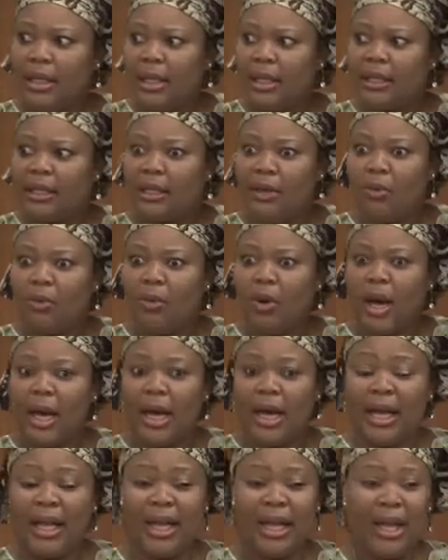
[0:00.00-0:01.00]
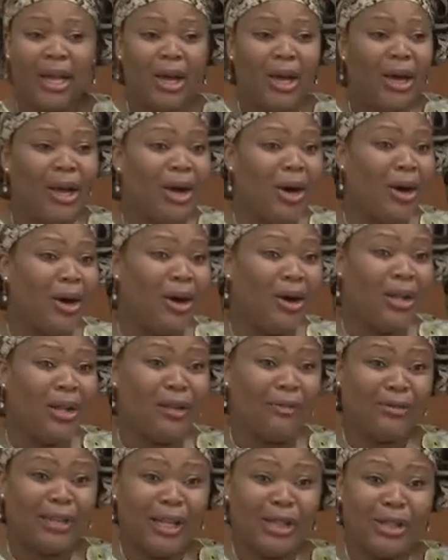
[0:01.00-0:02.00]
I say, Why?
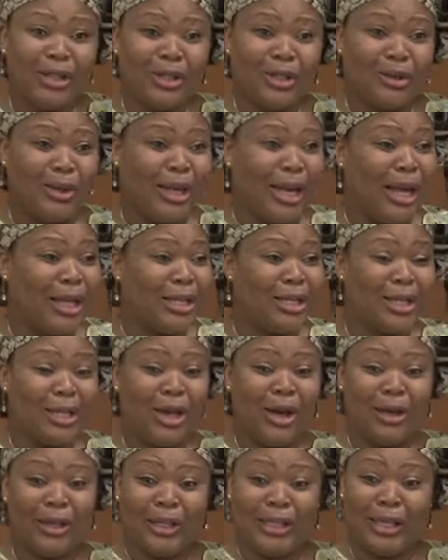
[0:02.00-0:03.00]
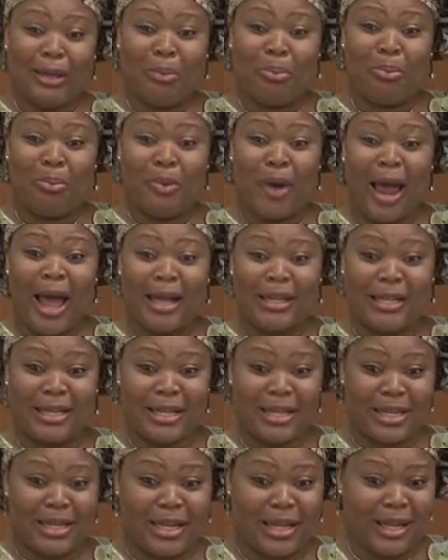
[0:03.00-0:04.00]
All of the students look
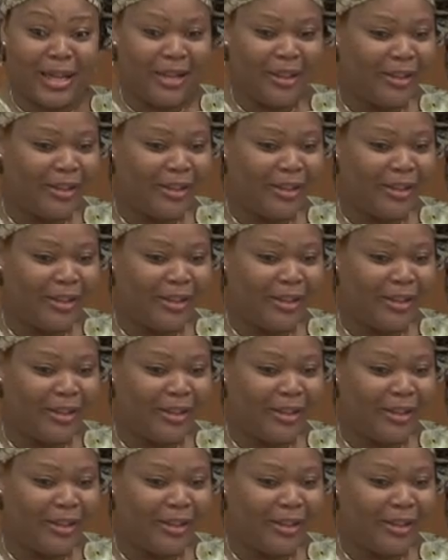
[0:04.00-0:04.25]
depressed.